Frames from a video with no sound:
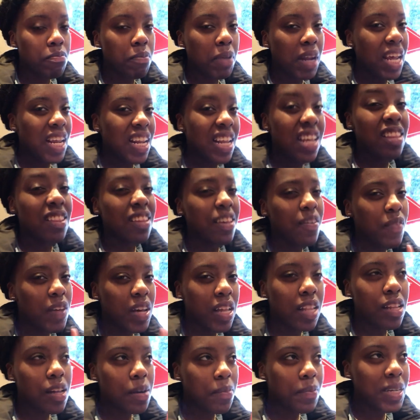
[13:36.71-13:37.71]
But I didn't live
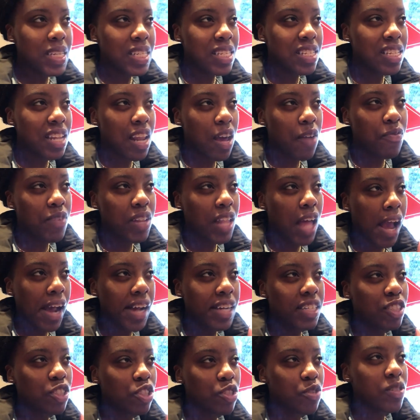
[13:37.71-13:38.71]
in Columbus, and I feel like
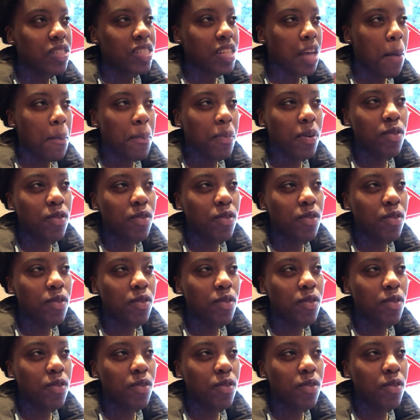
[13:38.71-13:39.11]
as soon as I